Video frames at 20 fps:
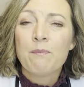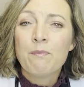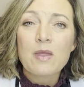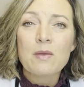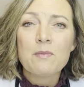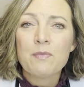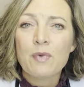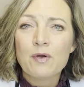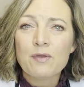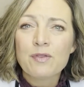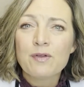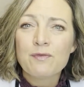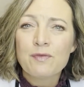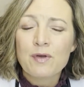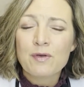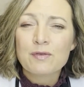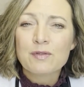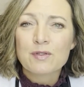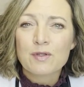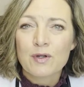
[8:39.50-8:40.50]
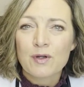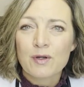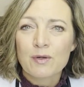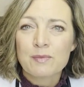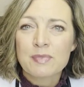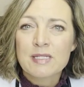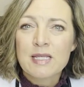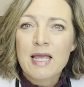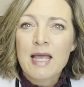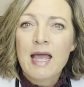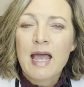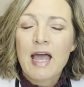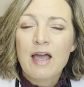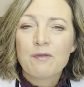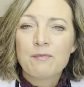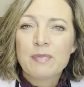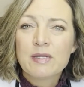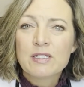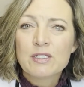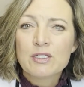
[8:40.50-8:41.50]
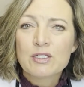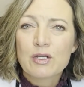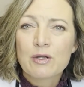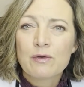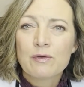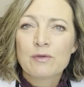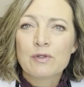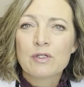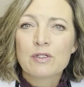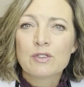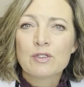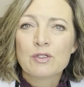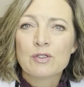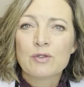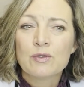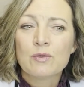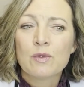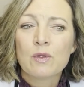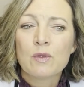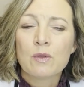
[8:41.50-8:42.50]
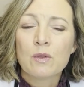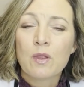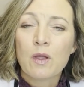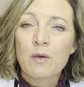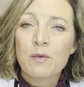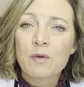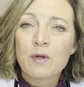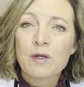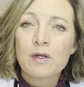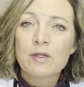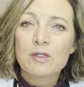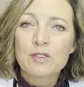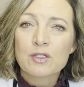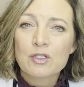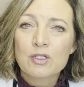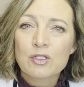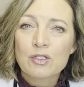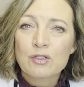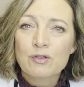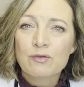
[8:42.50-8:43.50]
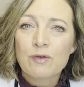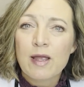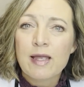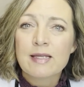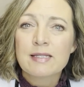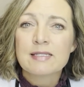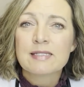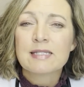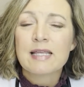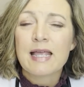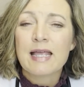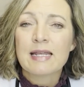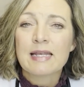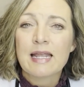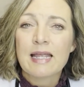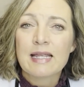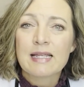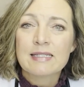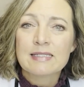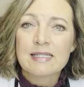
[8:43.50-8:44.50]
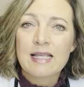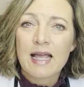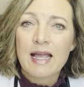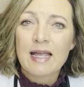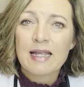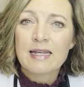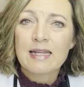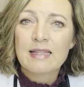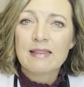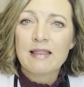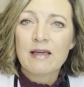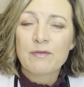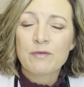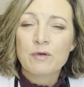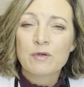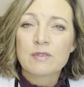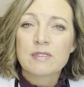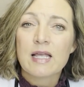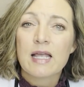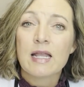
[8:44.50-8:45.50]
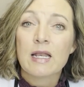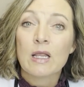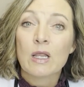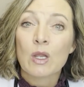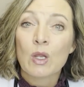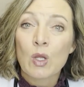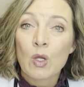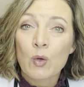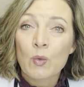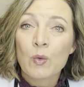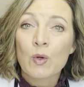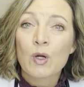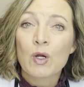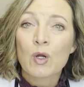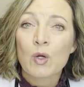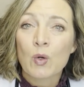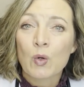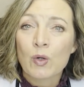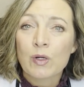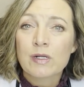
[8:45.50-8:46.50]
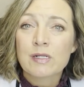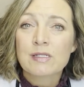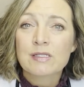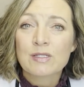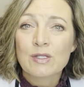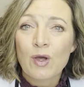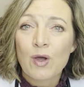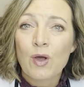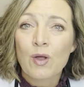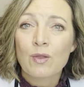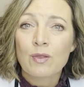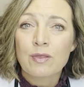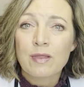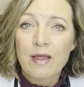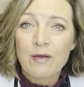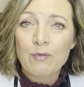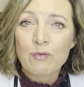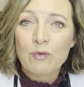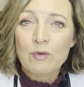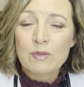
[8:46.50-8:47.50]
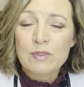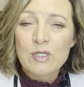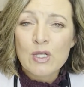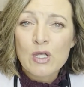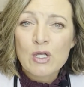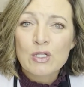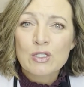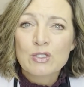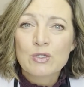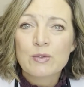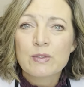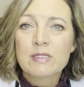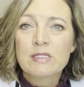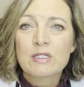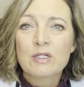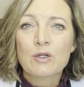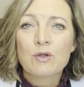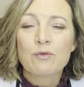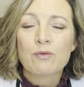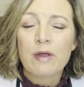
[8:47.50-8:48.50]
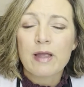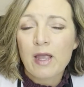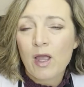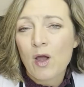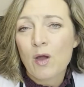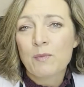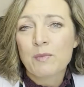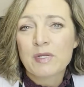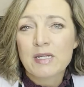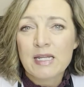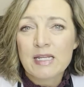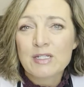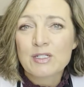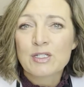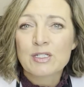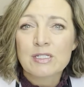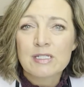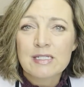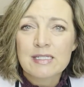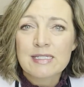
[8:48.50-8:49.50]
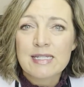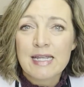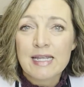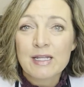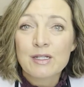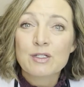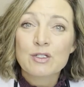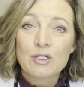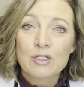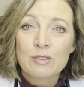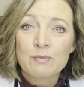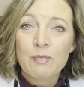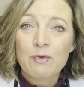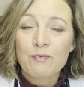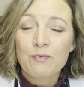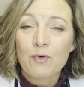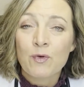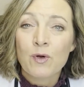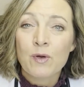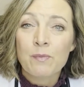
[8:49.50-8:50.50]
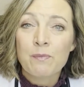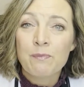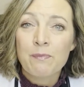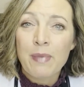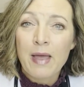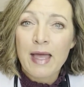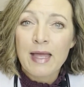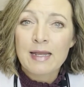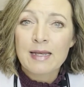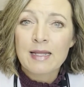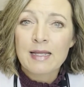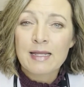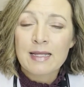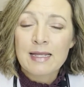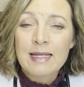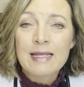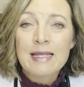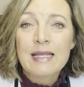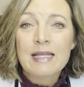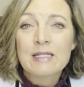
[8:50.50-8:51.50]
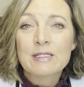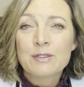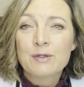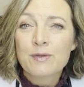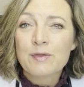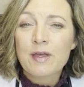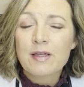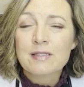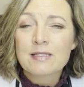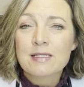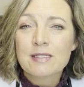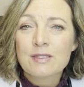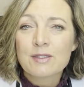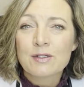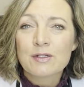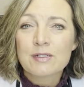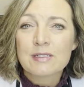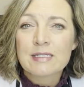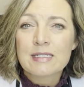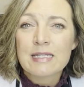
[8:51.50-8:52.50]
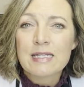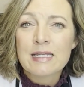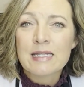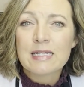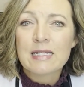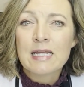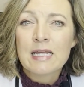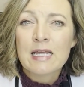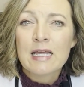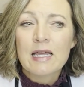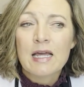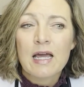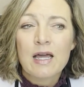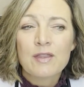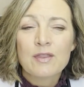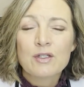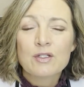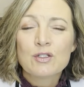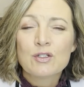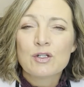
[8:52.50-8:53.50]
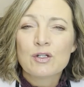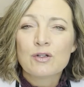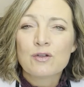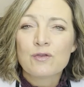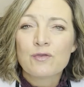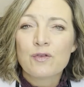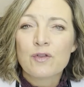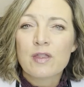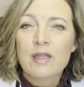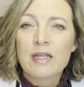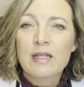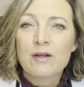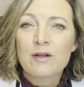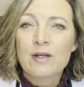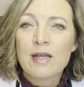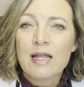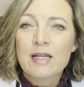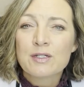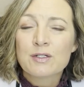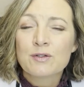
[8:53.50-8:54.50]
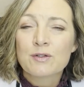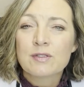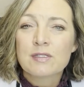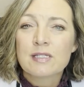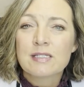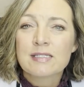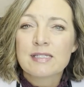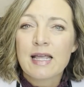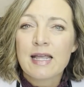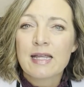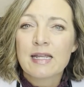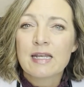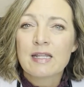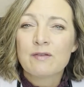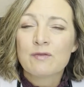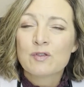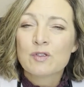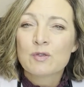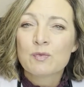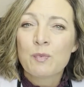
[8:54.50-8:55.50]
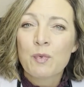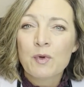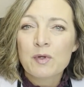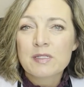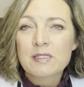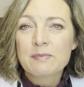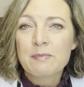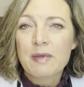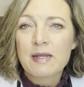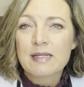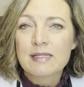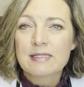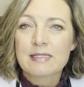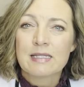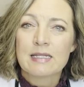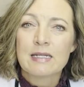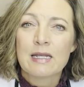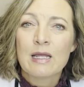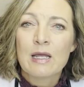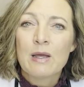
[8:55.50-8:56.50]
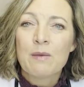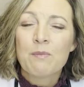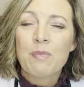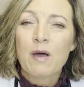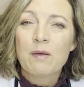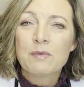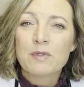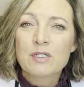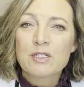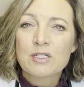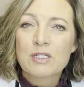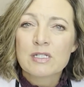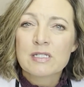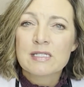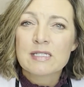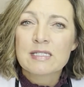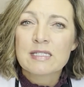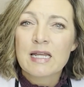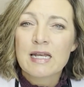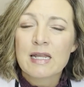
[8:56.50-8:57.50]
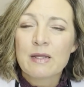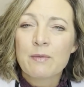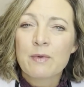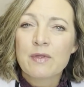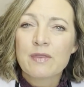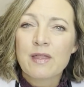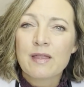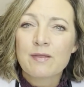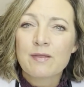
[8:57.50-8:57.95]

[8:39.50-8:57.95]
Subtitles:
Both of those herbs have been shown to lower stress and anxiety levels and lower cortisol levels. So it's a great combination to take just before bed. In 2013, the Journal for the International Society of Sports Medicine published a study where they